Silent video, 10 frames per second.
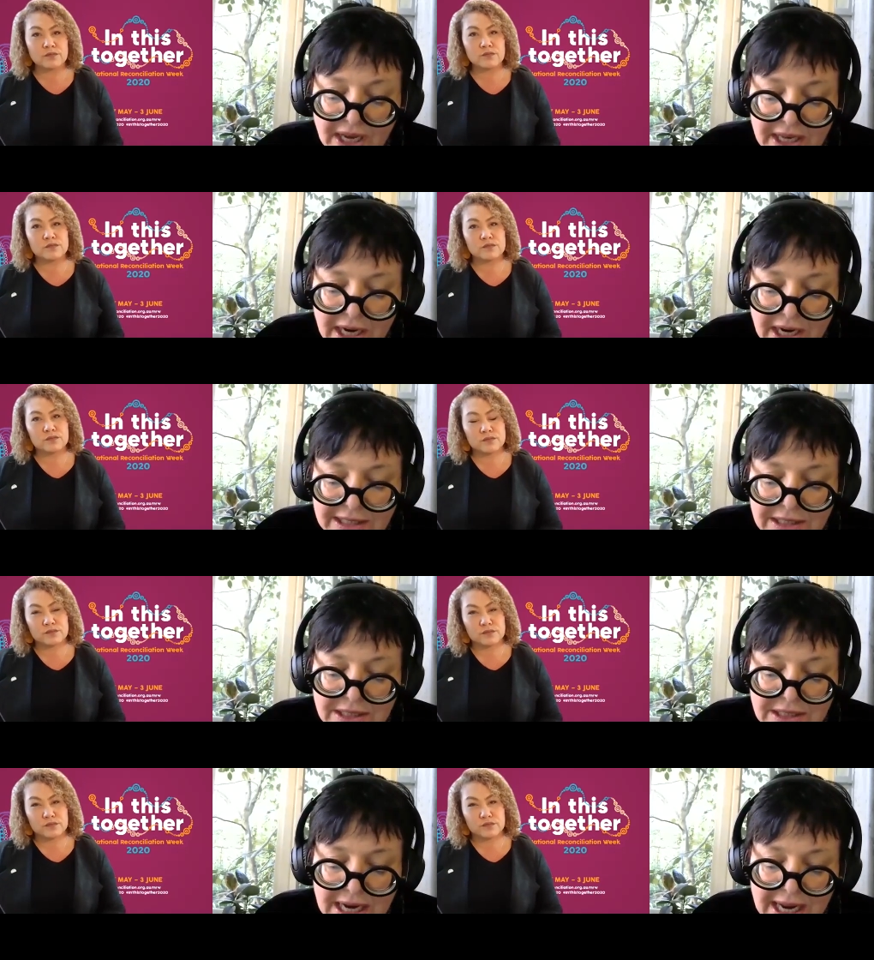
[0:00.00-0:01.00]
Speaker 1: And I
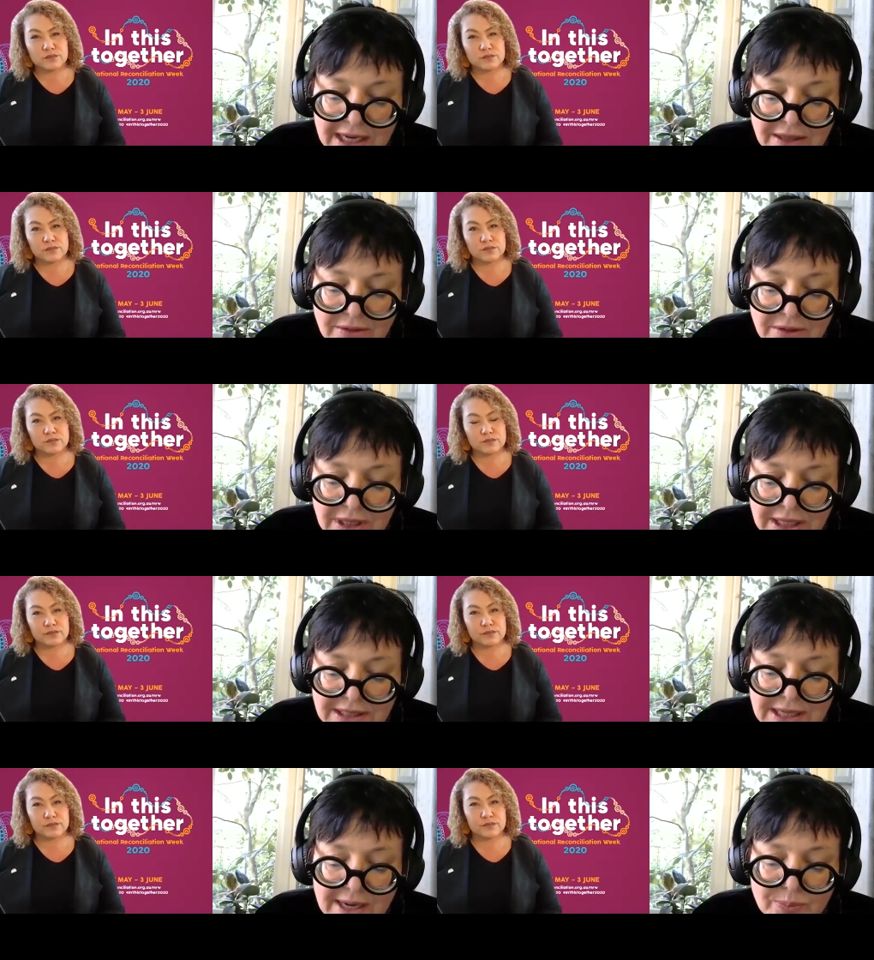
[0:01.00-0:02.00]
understand the
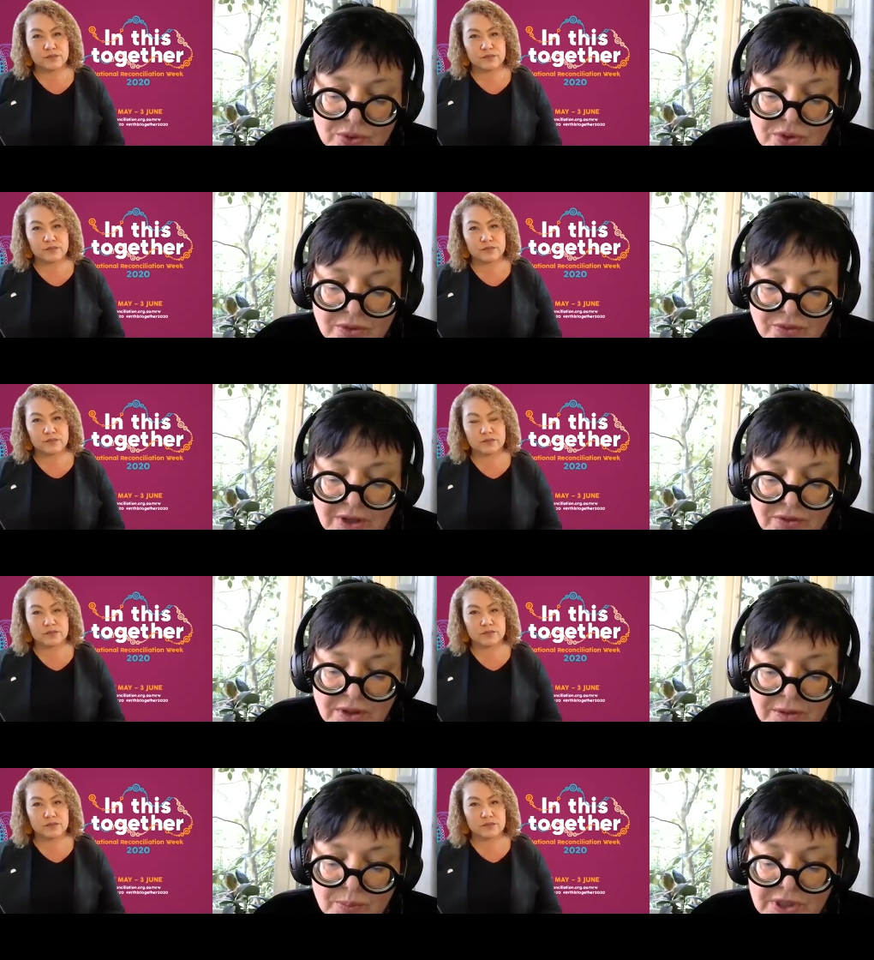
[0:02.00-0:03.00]
examples you've
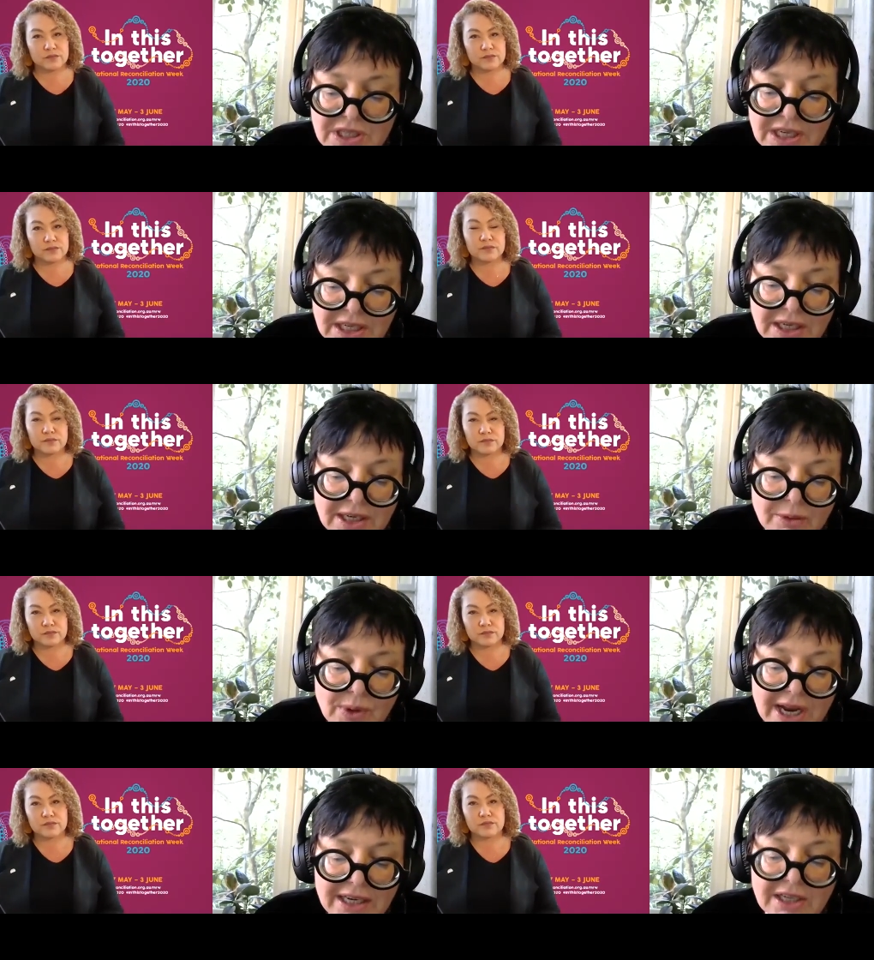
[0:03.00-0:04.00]
given, particularly
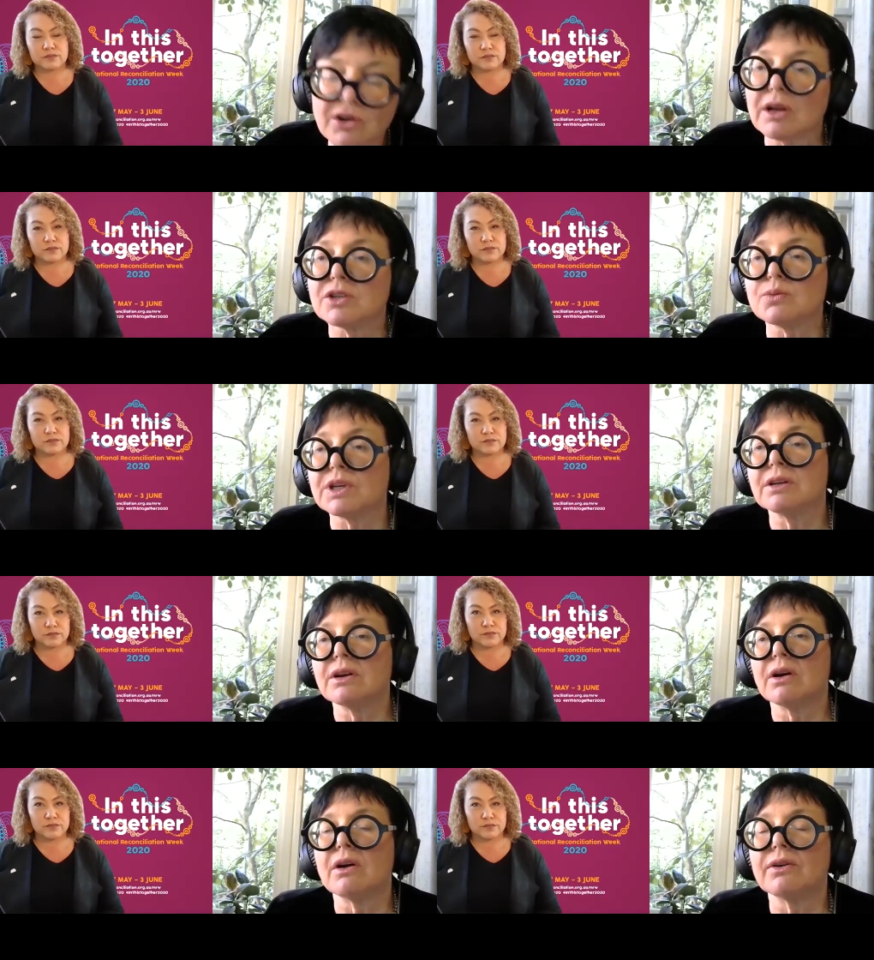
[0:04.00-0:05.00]
around acknowledgement
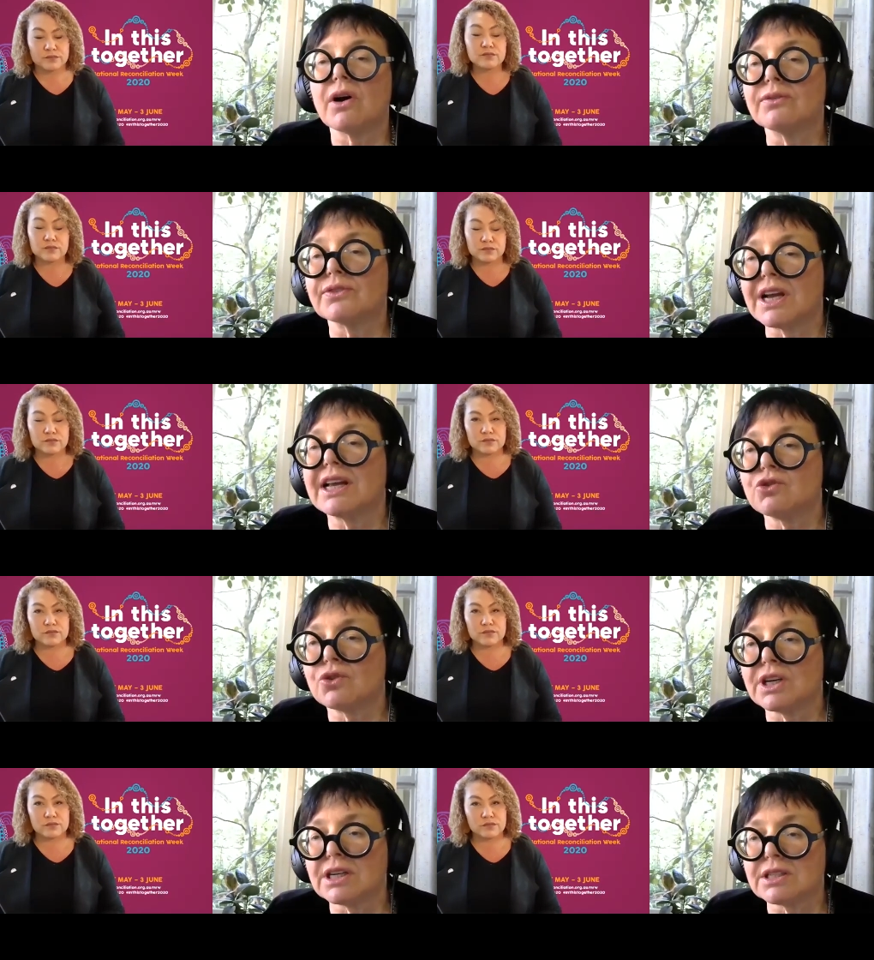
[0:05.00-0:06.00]
of, of
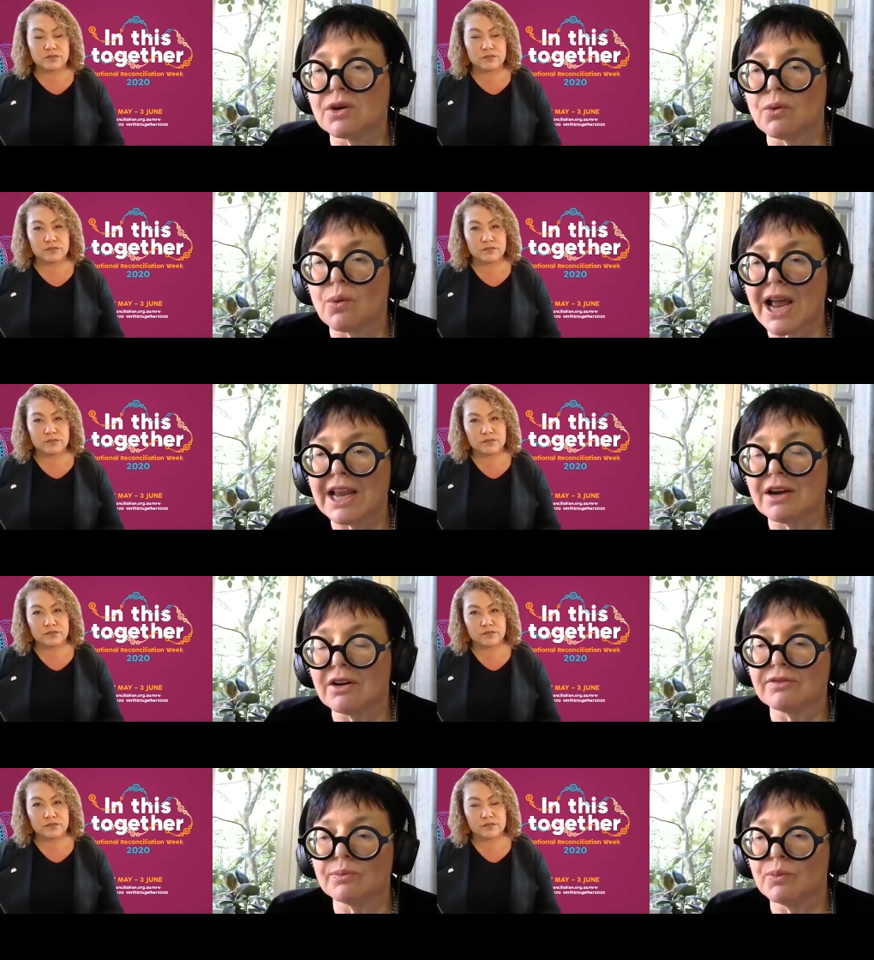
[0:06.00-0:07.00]
country as a way
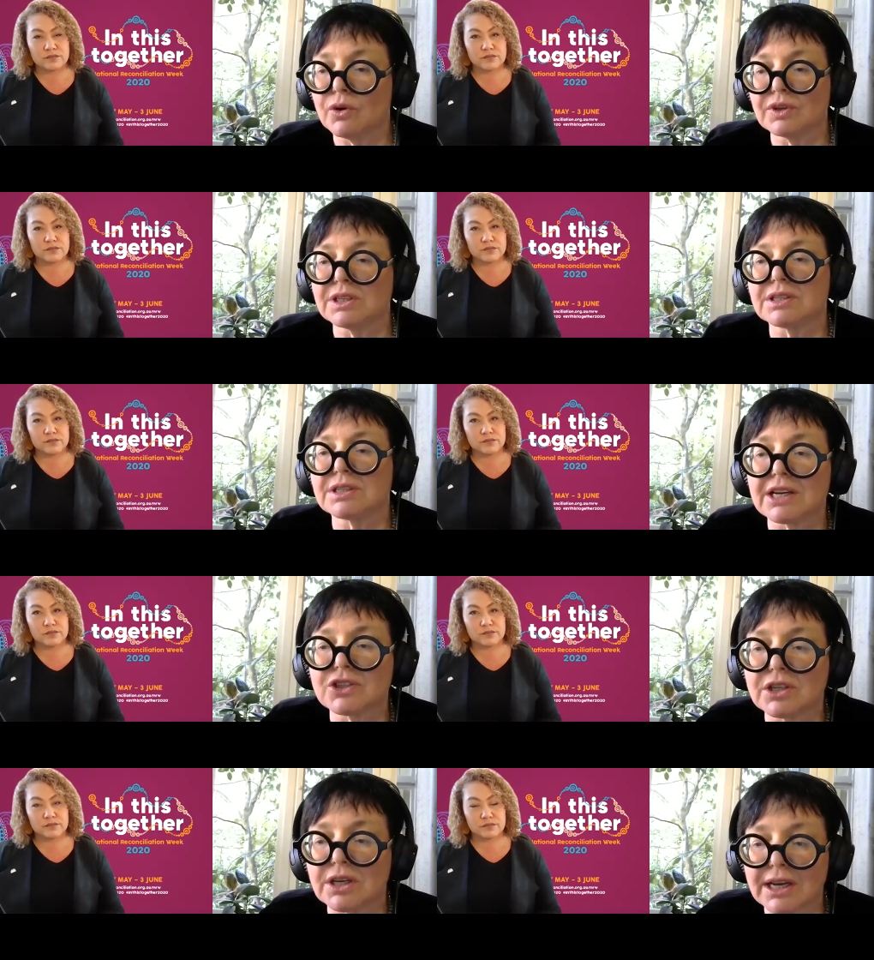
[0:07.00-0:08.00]
of moving
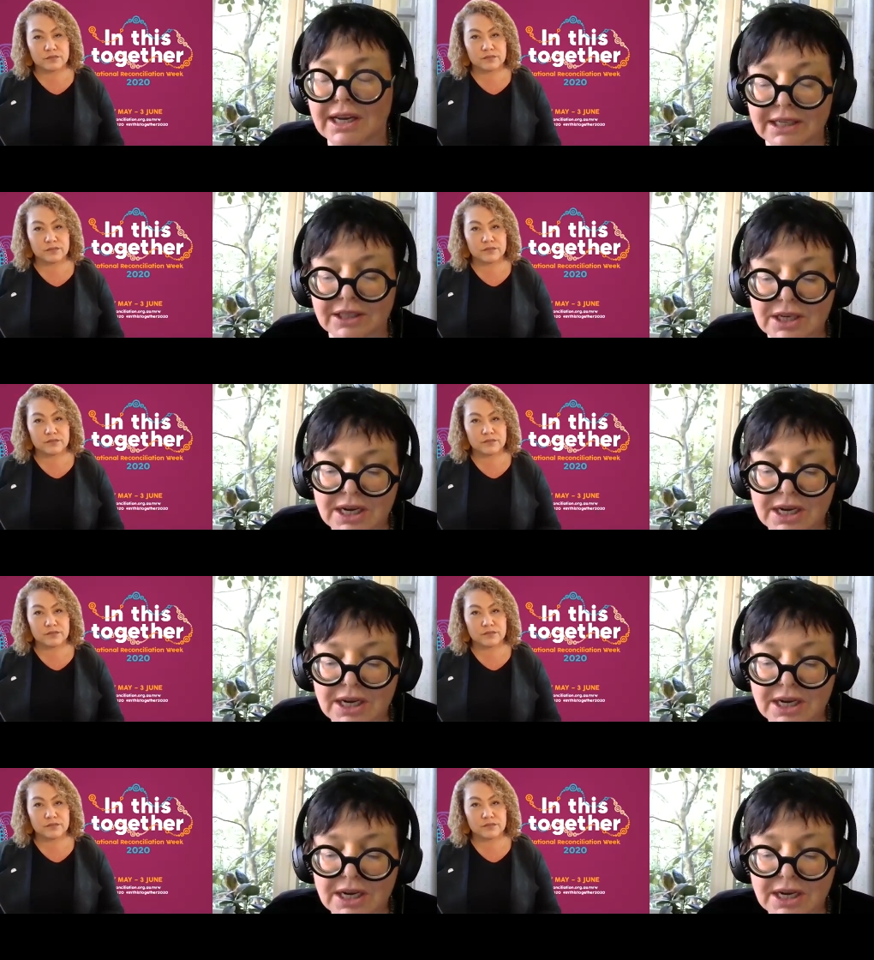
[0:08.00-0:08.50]
discussion and